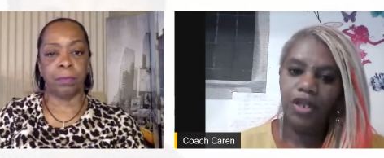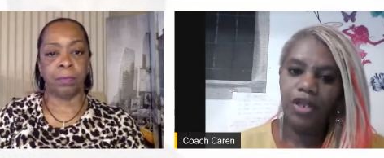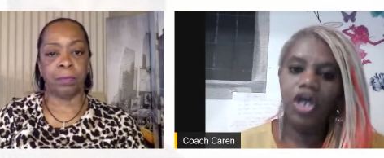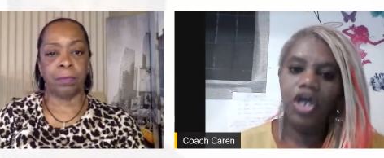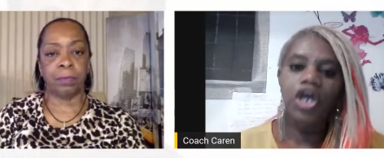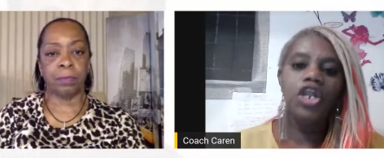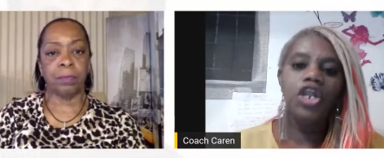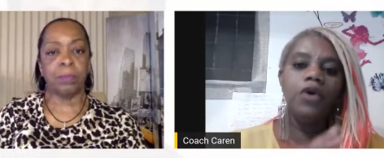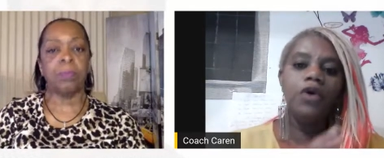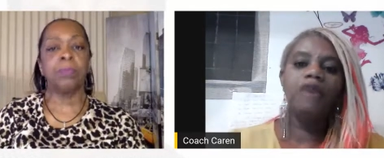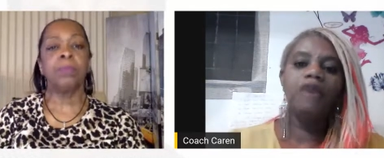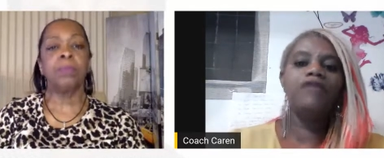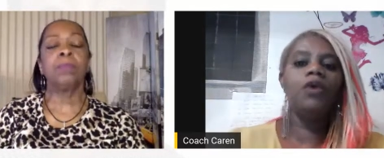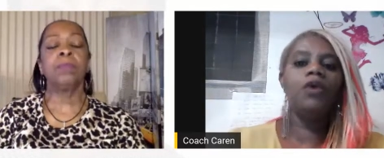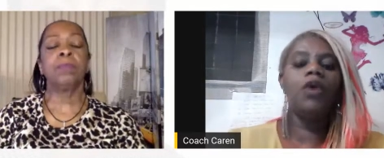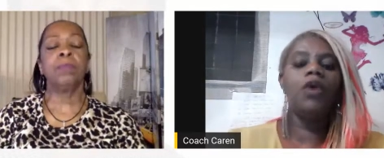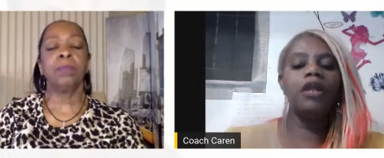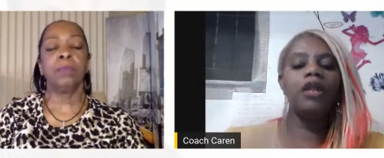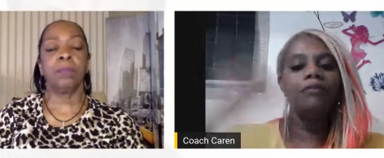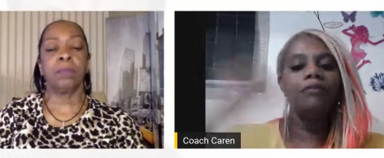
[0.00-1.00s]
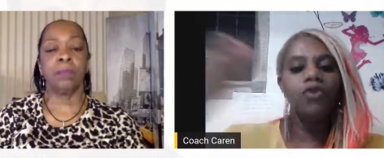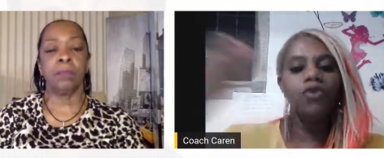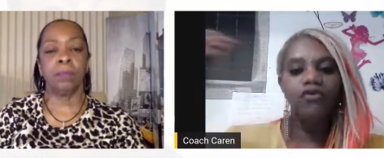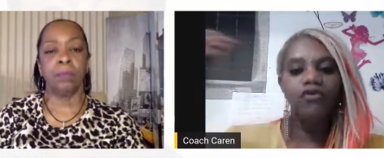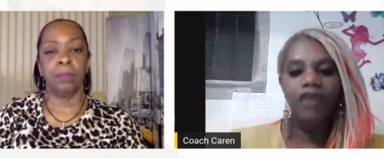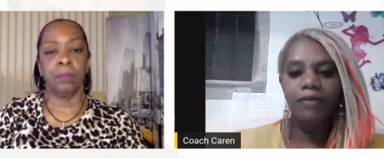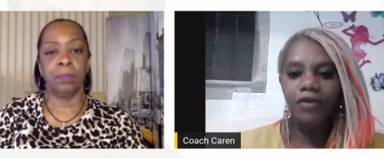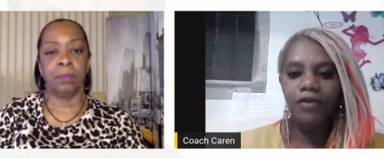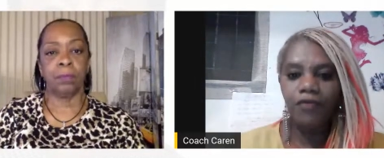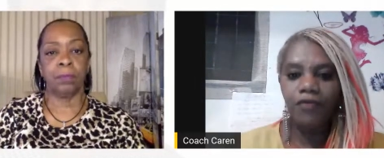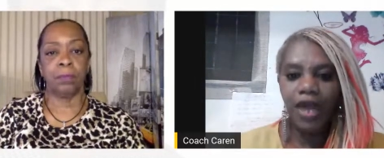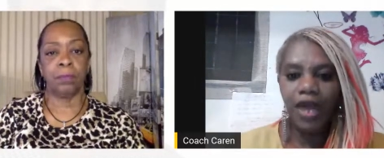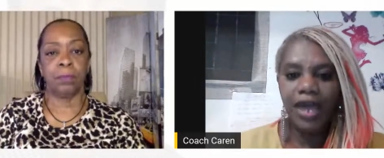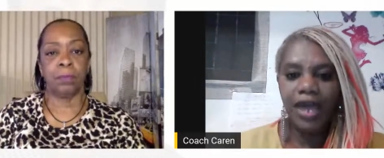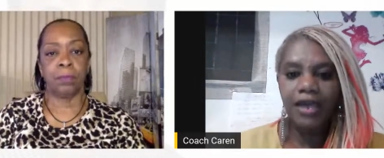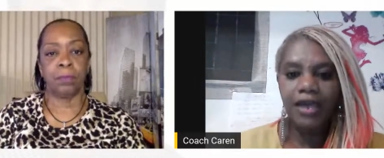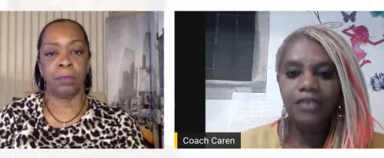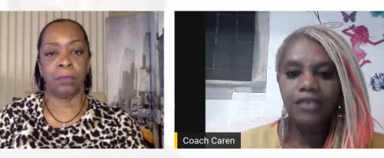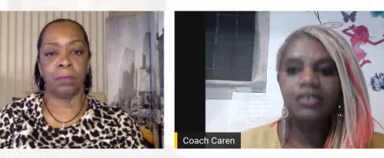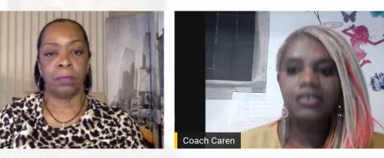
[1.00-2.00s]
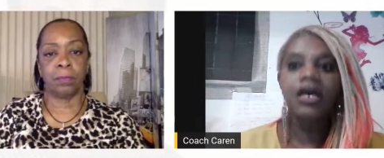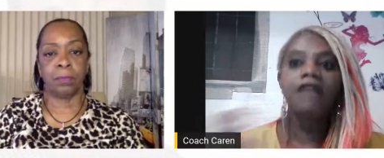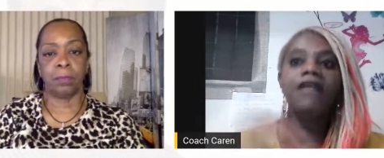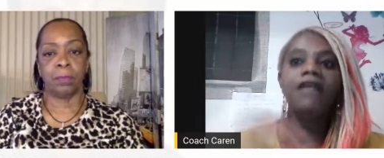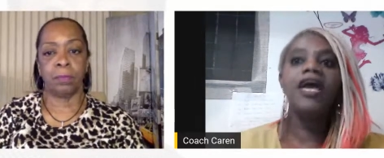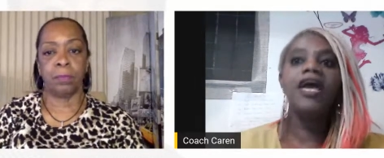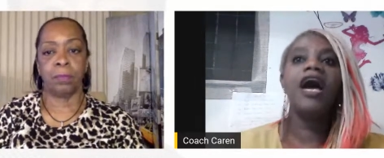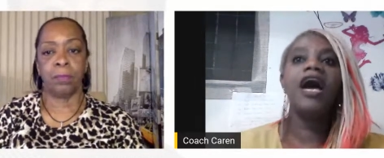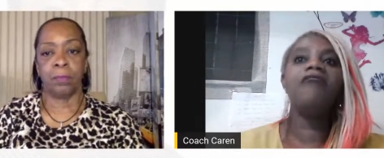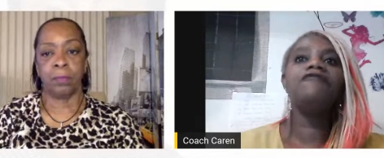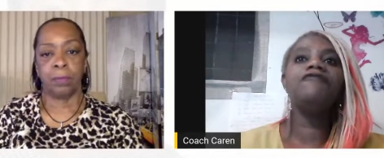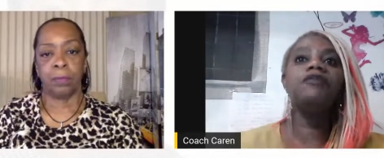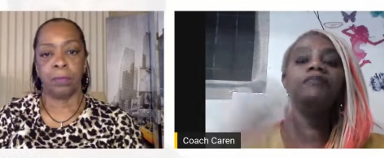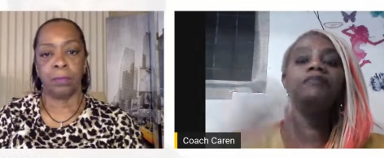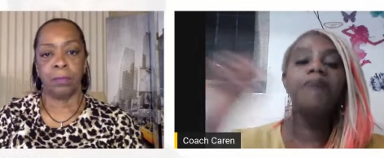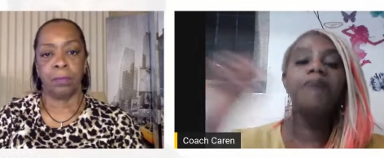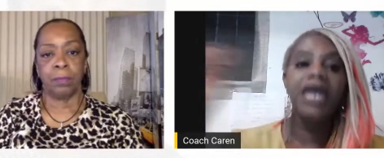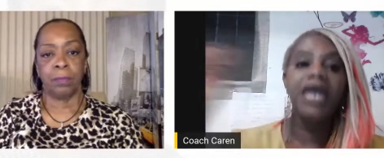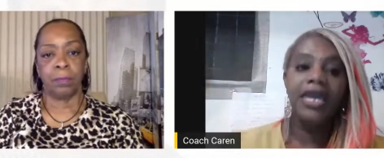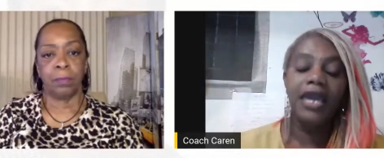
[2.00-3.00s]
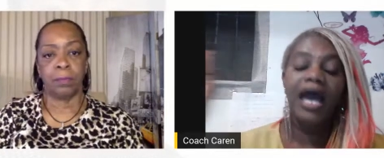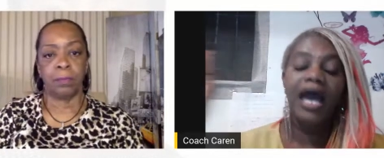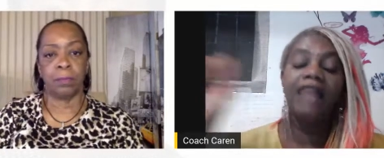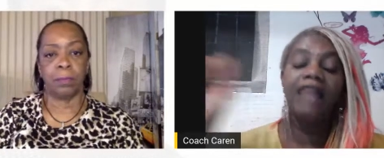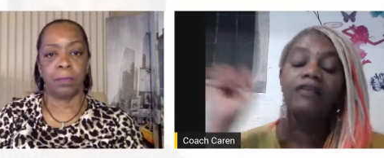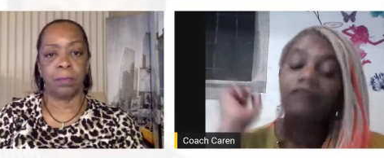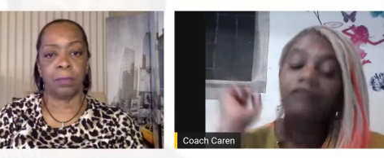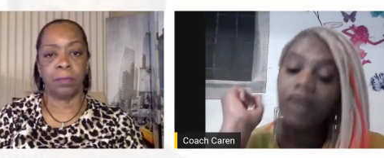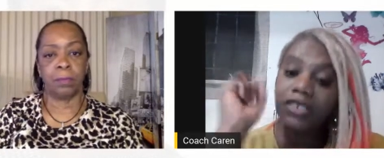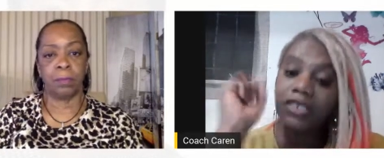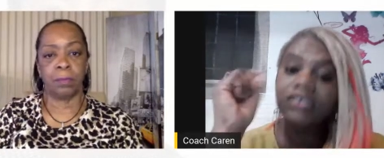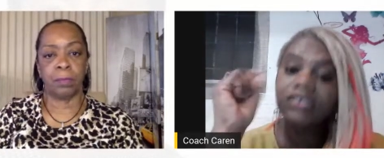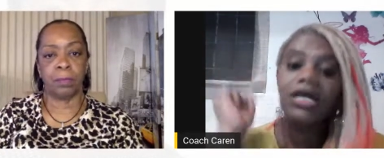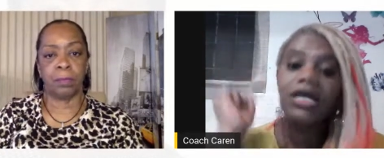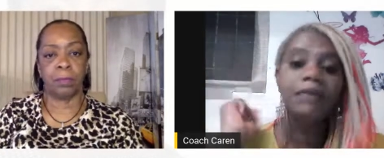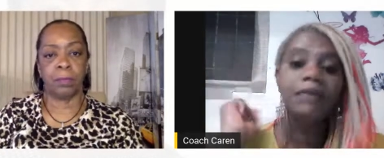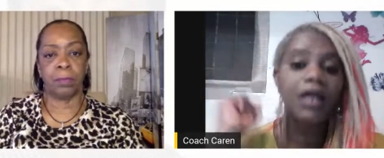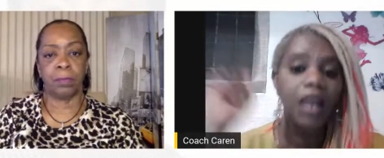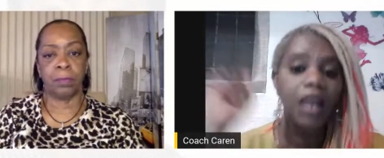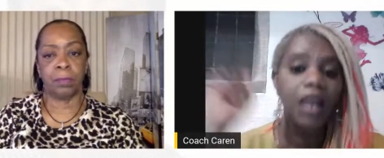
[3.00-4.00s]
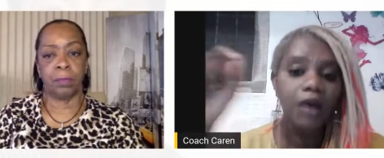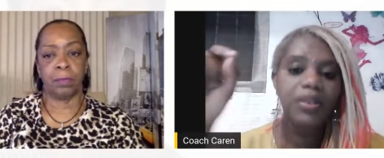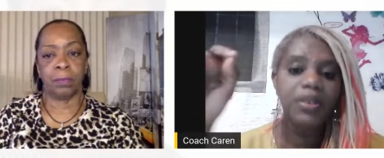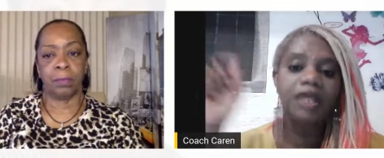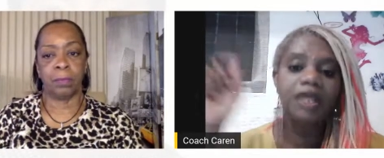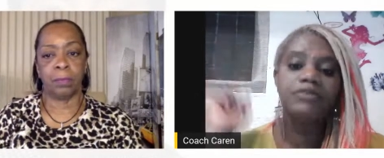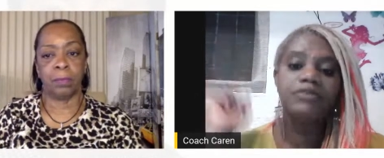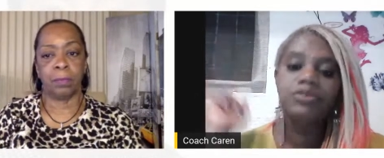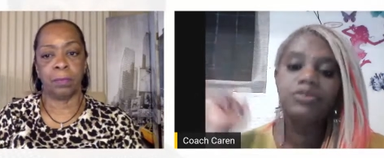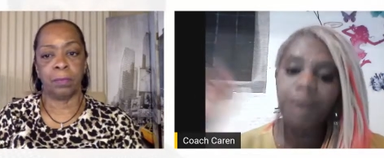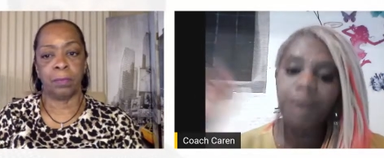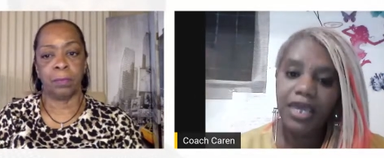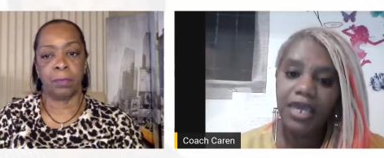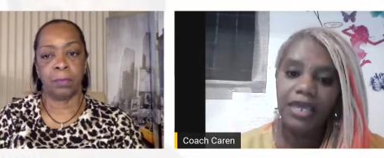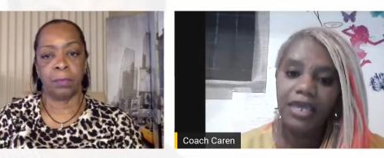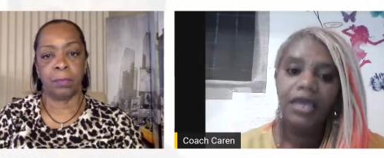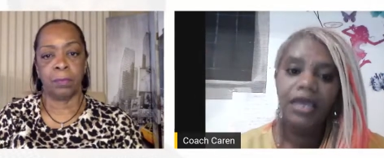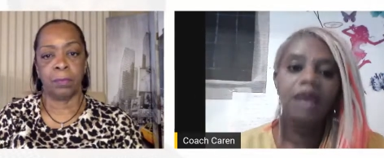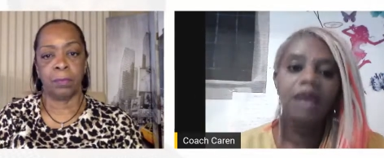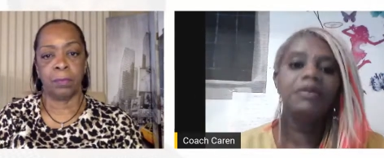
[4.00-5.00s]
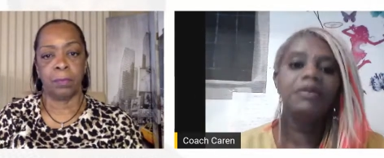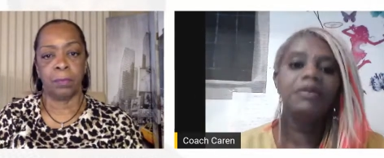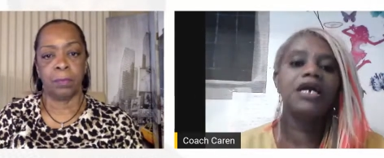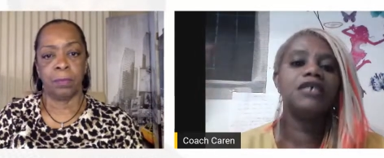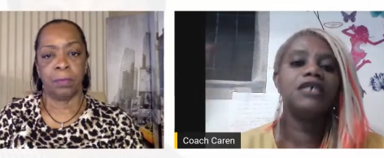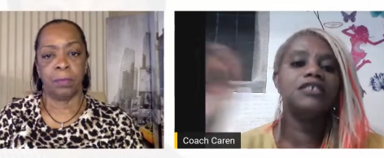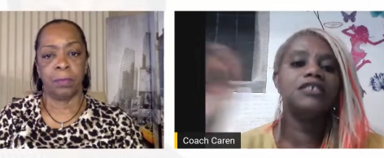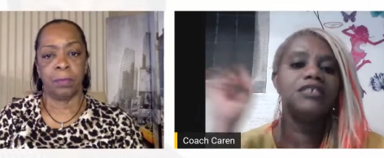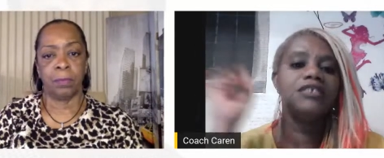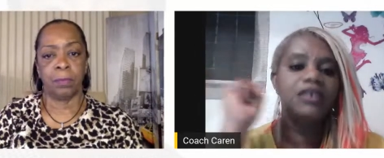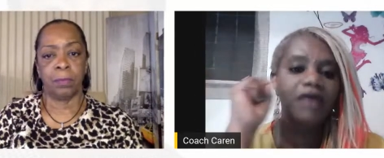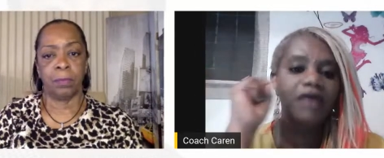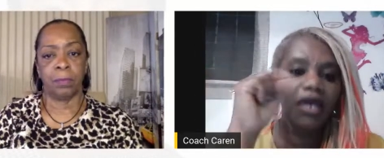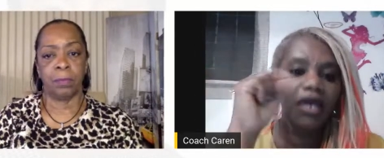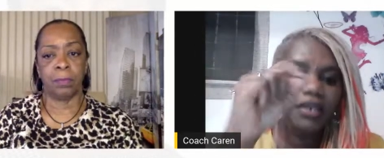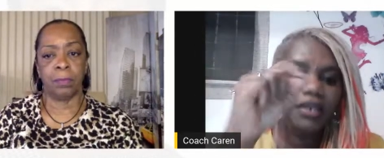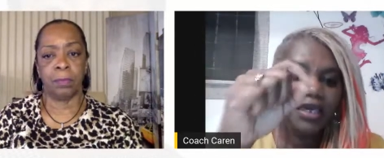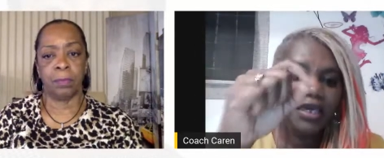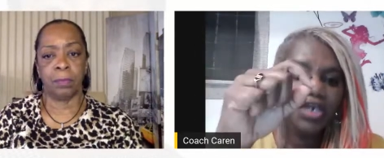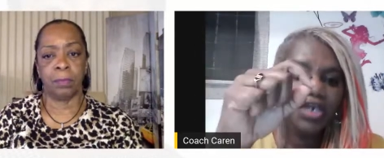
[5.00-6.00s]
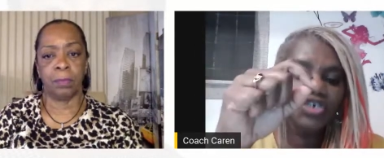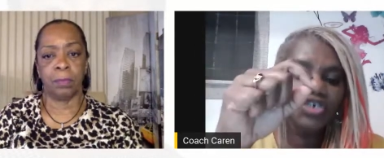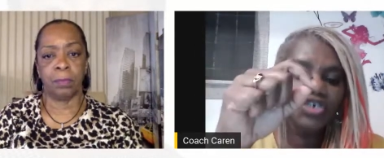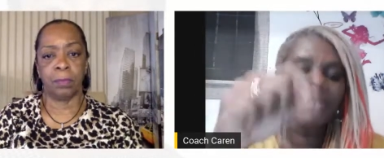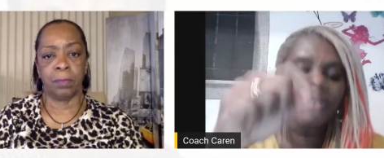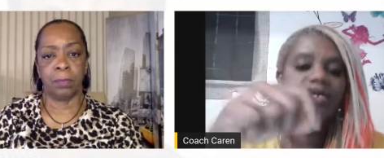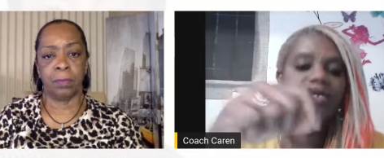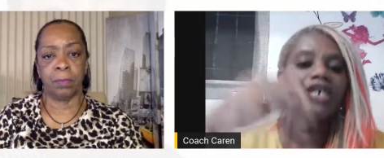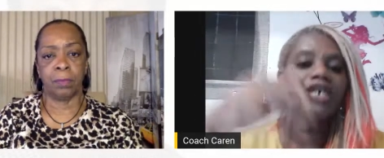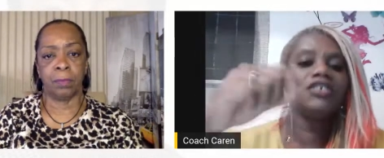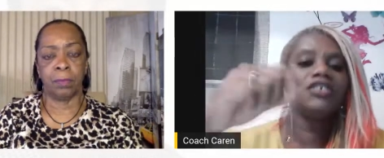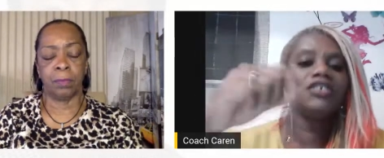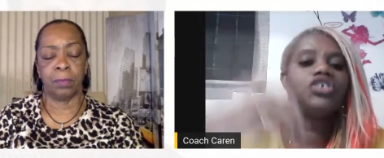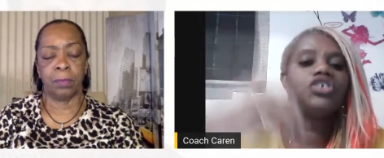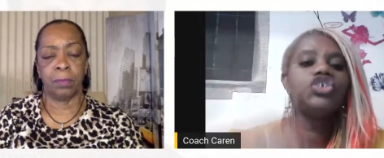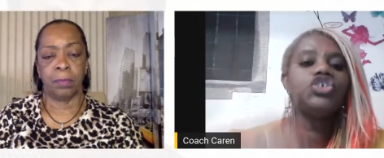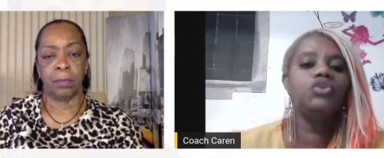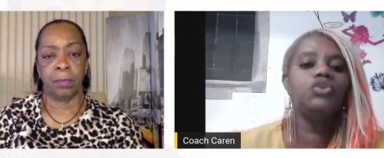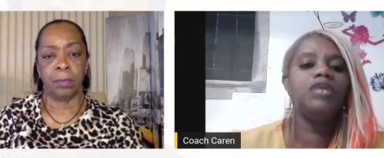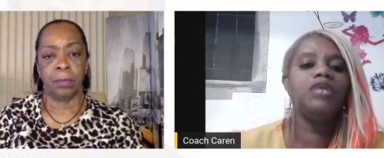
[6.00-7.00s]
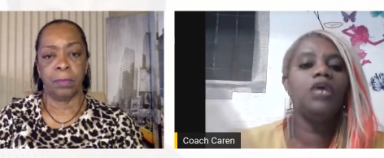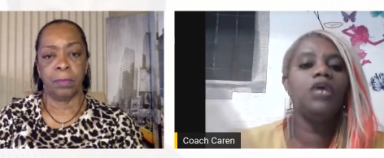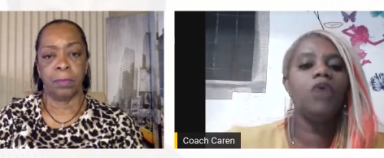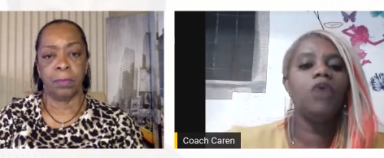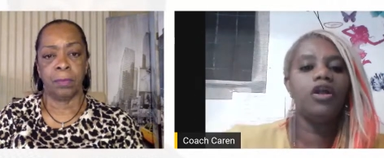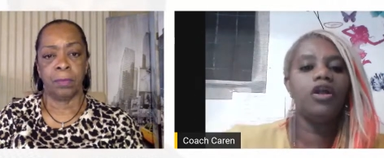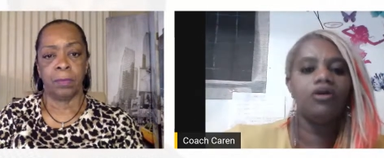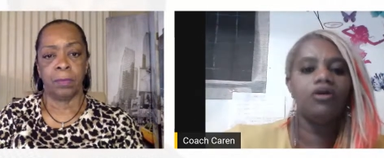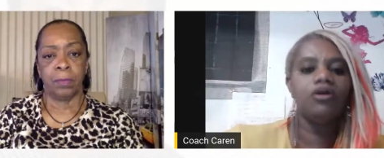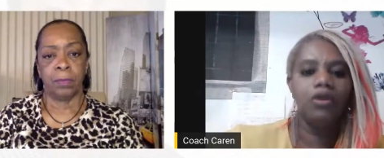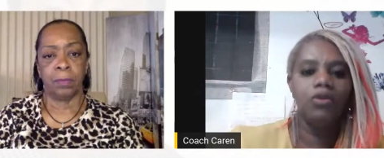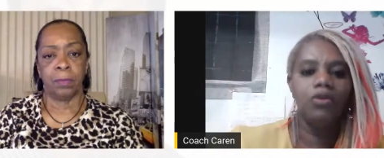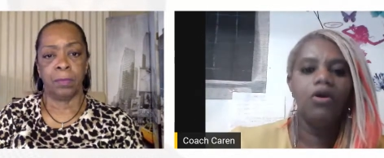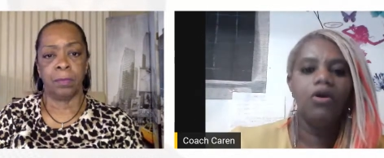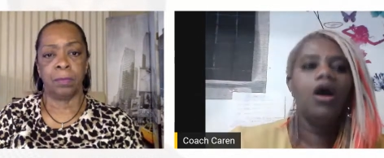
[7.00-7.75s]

Speaker 1: Now, if they want to move up the ranks, they have to pay. And the reason I'm allowing them to pay because it's their education, because it showed me they want to grow.